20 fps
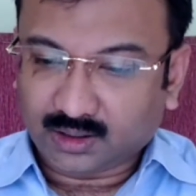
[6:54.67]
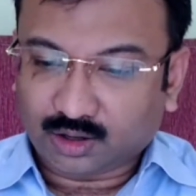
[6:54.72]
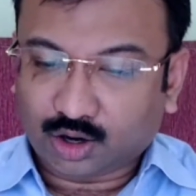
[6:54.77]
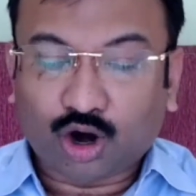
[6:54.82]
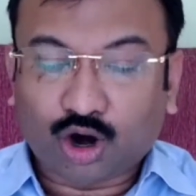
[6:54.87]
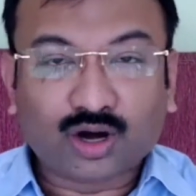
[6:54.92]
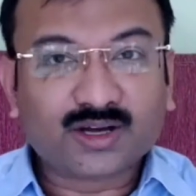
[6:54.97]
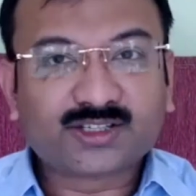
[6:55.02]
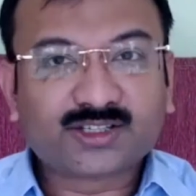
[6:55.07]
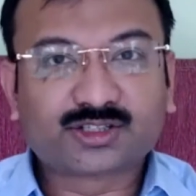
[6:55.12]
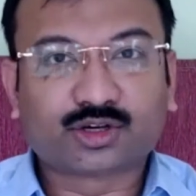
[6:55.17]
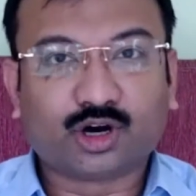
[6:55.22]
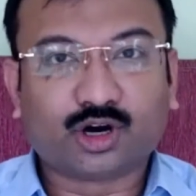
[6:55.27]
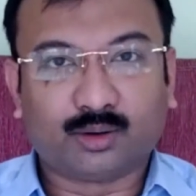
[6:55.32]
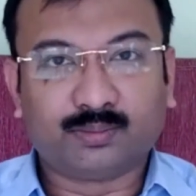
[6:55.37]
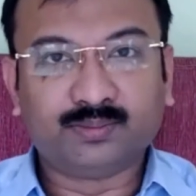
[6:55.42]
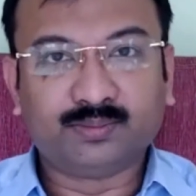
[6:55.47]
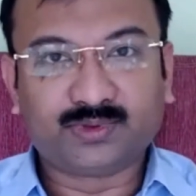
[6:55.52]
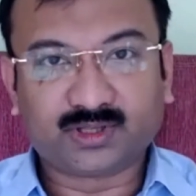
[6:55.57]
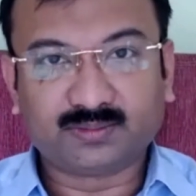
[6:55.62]
Auguste
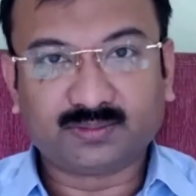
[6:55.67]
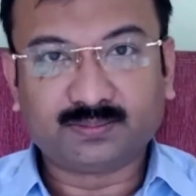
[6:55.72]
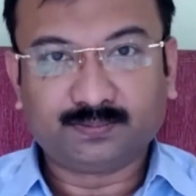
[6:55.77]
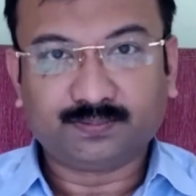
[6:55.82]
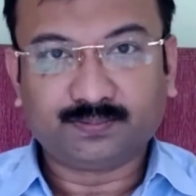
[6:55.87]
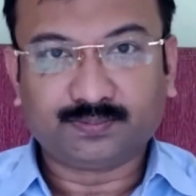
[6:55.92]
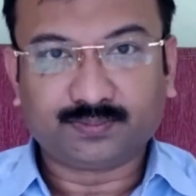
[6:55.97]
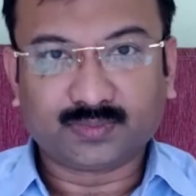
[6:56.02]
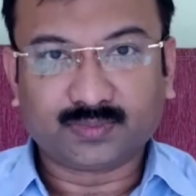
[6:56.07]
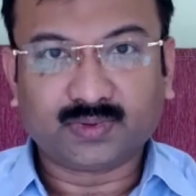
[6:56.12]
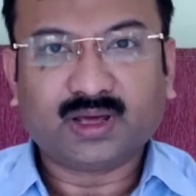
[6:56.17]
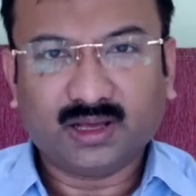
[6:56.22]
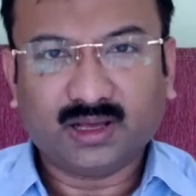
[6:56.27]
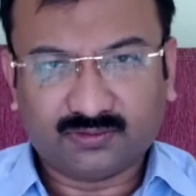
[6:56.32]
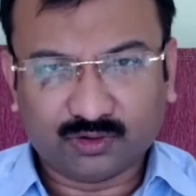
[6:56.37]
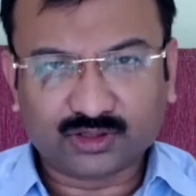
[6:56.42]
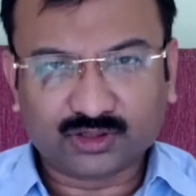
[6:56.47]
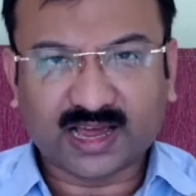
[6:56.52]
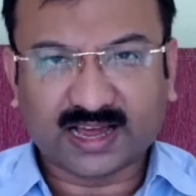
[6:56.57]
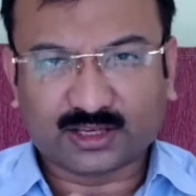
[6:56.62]
Comte,
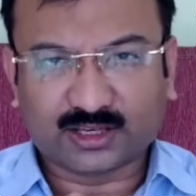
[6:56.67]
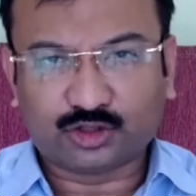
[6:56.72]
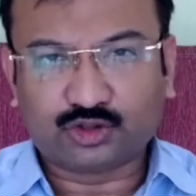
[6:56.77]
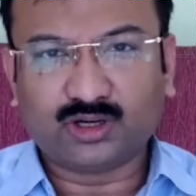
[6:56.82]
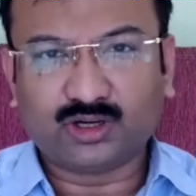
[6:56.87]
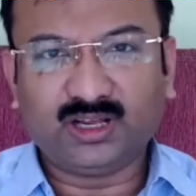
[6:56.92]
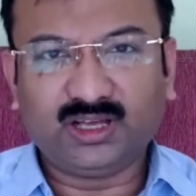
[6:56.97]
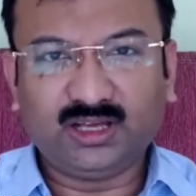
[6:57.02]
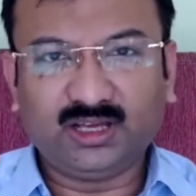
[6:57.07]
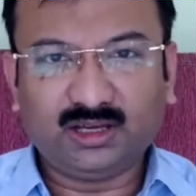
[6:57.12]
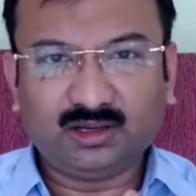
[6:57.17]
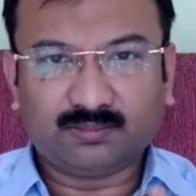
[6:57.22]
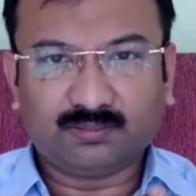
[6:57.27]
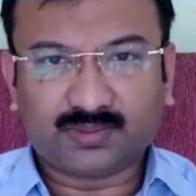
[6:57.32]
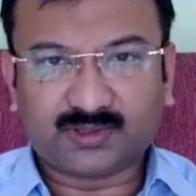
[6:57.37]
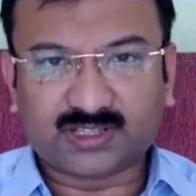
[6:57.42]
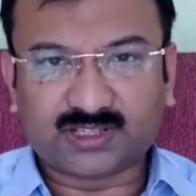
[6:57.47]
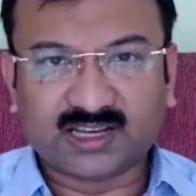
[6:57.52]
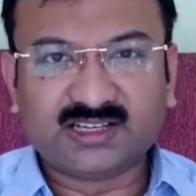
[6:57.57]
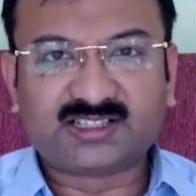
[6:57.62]
it was actually
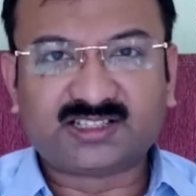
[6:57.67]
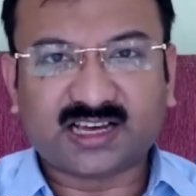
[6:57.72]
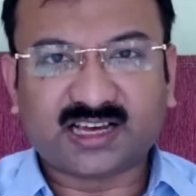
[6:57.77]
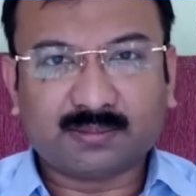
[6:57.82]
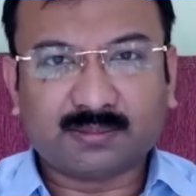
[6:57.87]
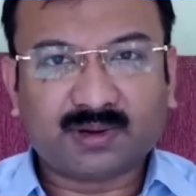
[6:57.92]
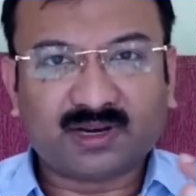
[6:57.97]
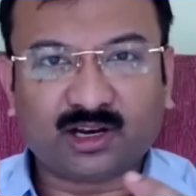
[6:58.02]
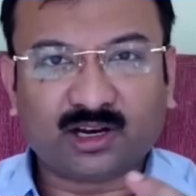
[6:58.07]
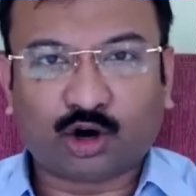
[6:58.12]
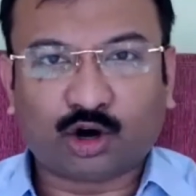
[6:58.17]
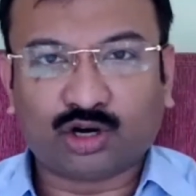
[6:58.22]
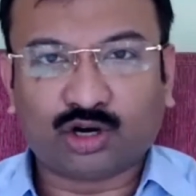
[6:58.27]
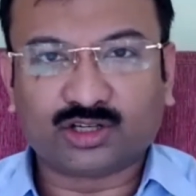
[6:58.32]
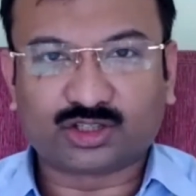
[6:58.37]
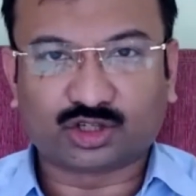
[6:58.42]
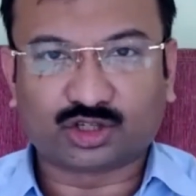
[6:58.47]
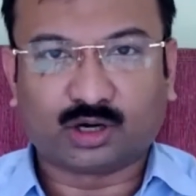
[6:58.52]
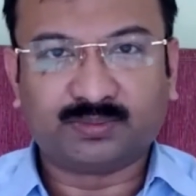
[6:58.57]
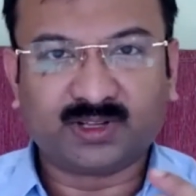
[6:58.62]
Saint-Simon and
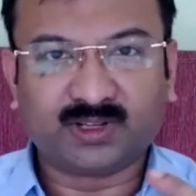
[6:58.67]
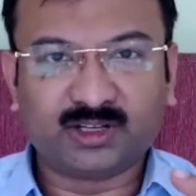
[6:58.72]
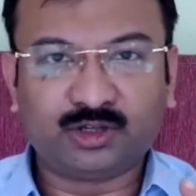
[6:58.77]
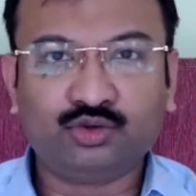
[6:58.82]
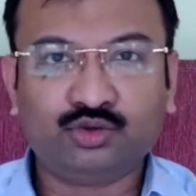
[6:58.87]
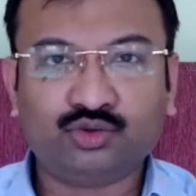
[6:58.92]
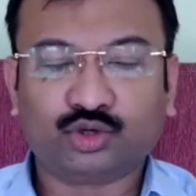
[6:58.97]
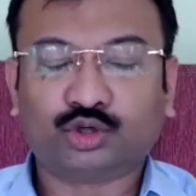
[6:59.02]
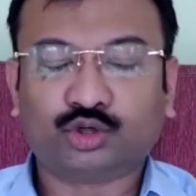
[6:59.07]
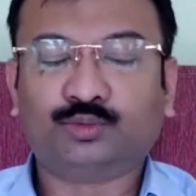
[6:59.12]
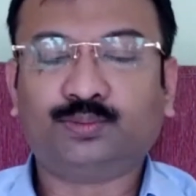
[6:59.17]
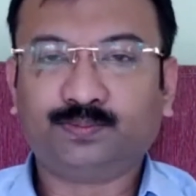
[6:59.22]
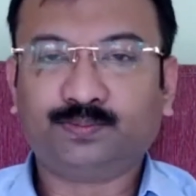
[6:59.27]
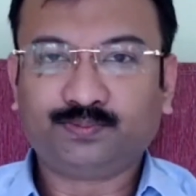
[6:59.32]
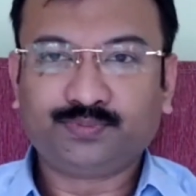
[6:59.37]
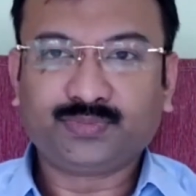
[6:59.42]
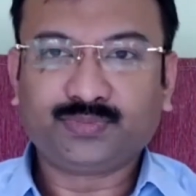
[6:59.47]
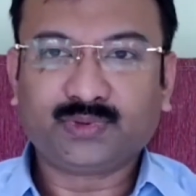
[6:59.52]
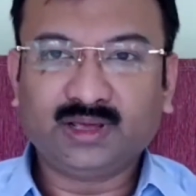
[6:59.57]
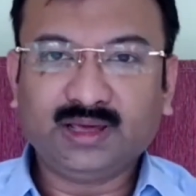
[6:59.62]
Auguste Comte, the duo.
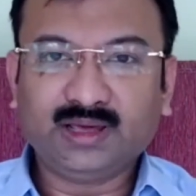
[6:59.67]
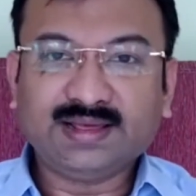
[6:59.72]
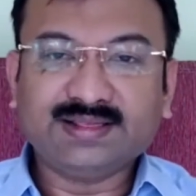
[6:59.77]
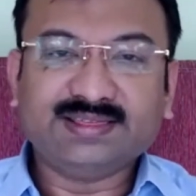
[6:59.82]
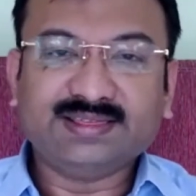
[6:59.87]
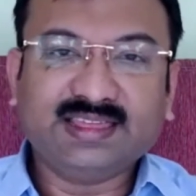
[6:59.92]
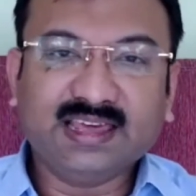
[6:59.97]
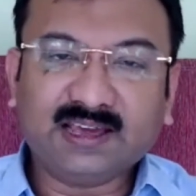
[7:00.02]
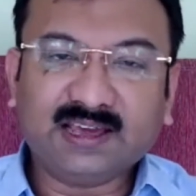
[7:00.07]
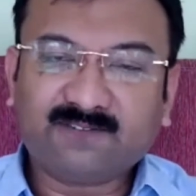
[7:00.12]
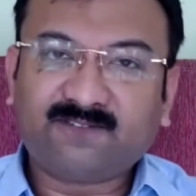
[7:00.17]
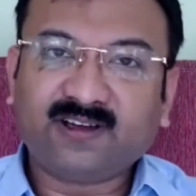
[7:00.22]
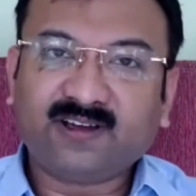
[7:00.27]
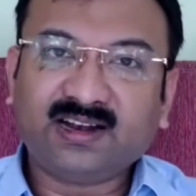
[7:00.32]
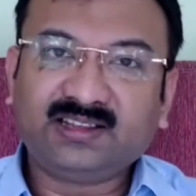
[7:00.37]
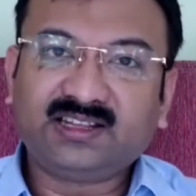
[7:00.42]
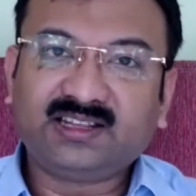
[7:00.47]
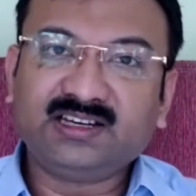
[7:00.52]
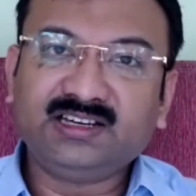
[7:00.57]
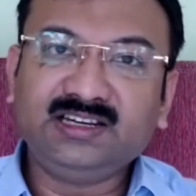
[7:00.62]
They
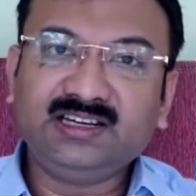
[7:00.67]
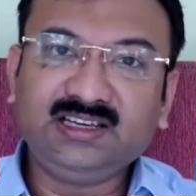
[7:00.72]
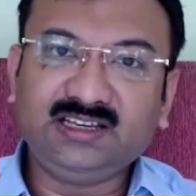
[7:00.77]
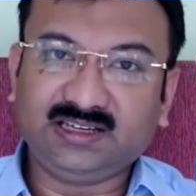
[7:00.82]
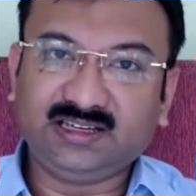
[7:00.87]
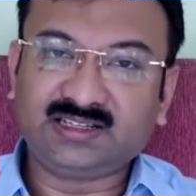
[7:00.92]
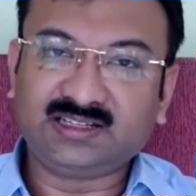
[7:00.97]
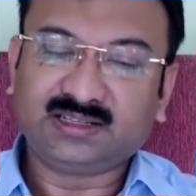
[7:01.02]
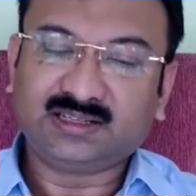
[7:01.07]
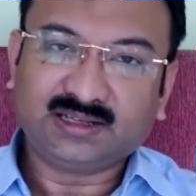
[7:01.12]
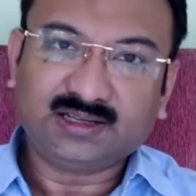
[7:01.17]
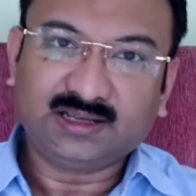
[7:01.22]
felt the need